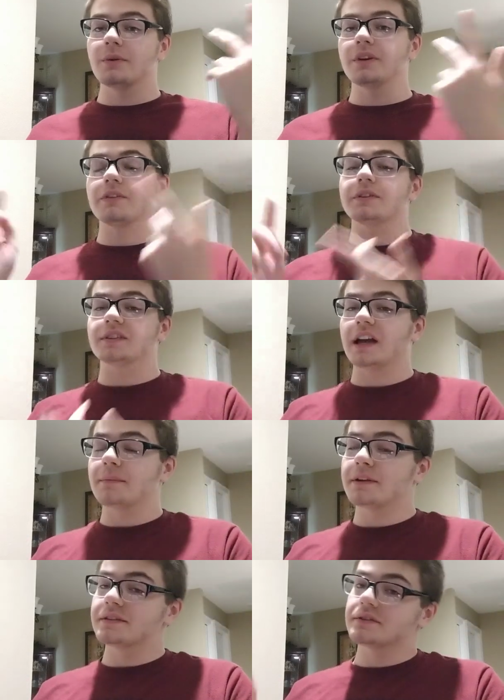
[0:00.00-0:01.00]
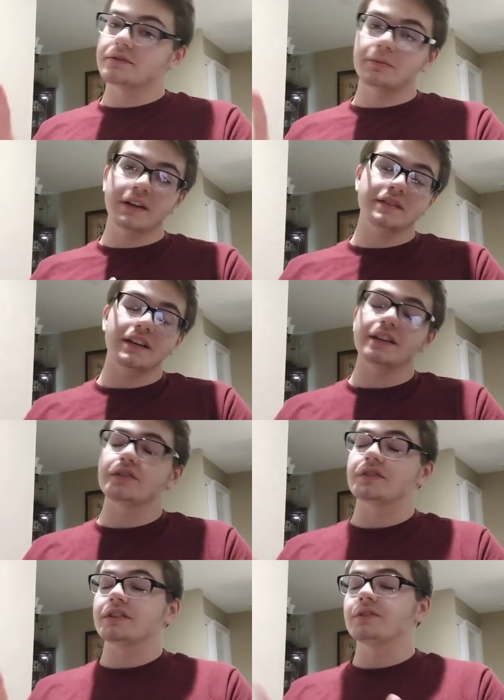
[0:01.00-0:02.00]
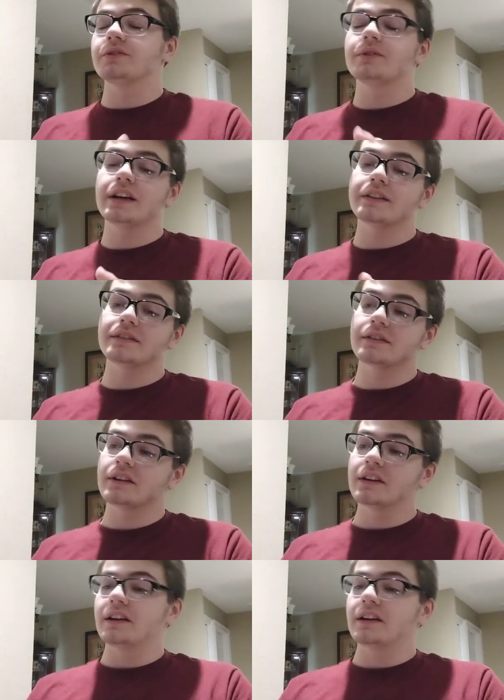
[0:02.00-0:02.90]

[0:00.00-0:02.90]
with your assignments, your presentations, and your due dates.